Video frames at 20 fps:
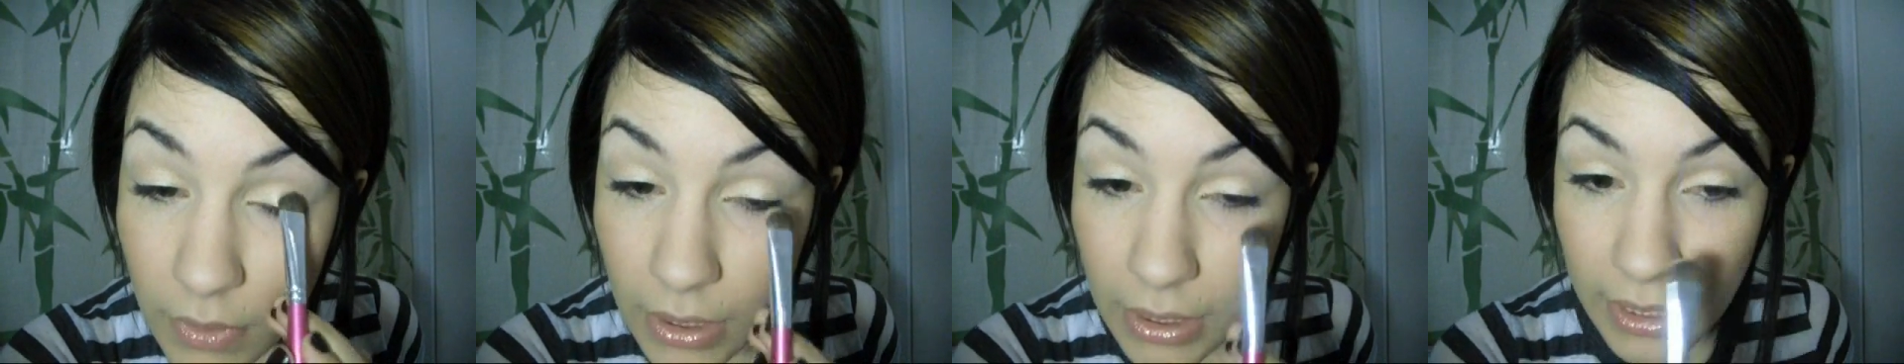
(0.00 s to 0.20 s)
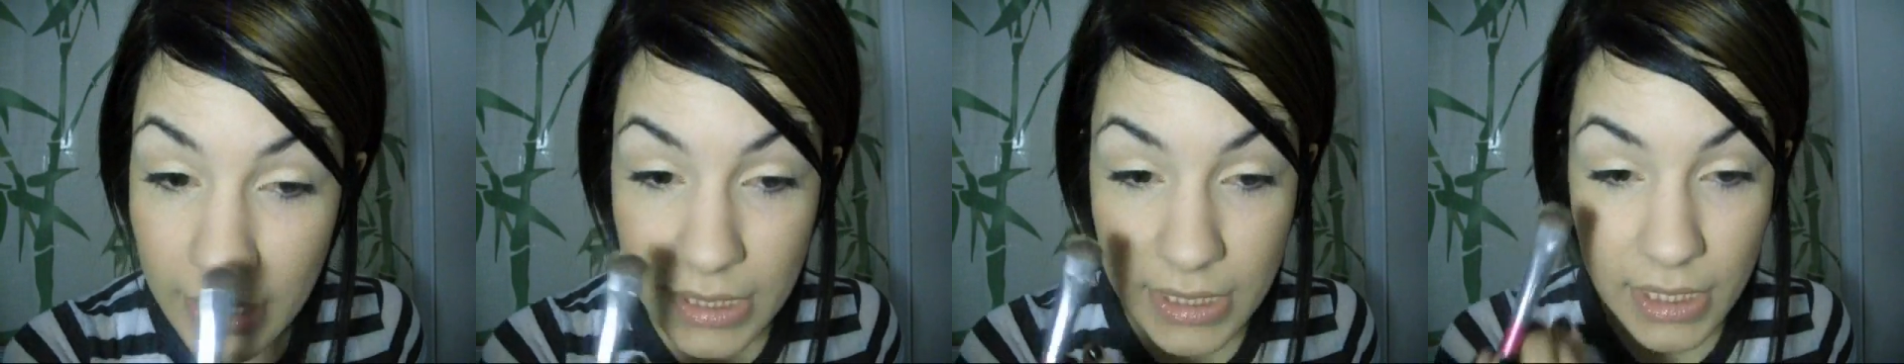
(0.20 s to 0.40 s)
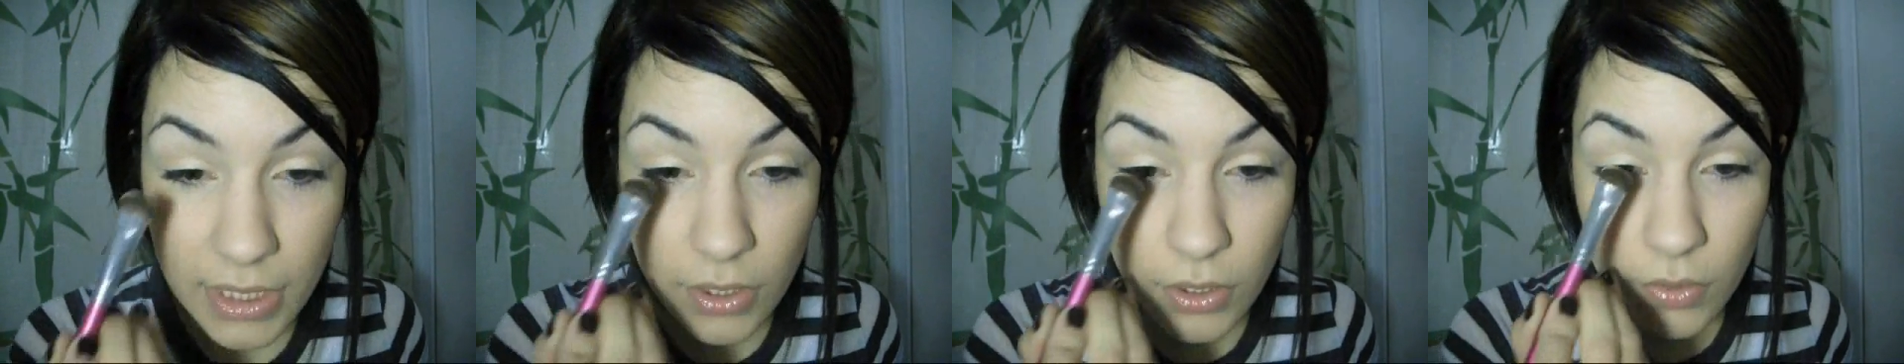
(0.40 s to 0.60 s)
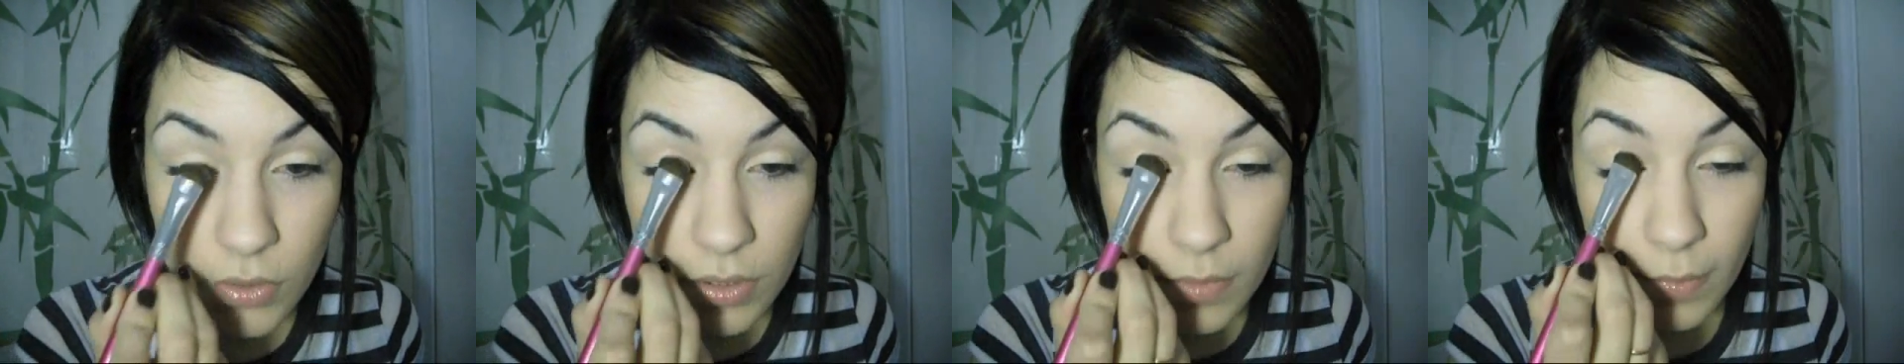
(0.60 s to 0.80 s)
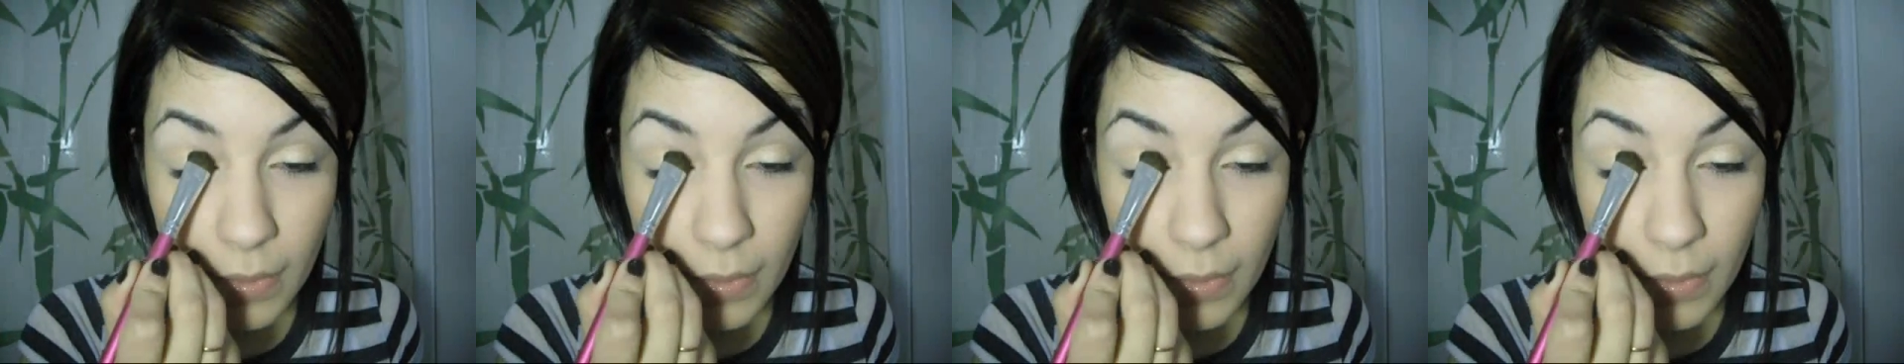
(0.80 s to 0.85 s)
And I did use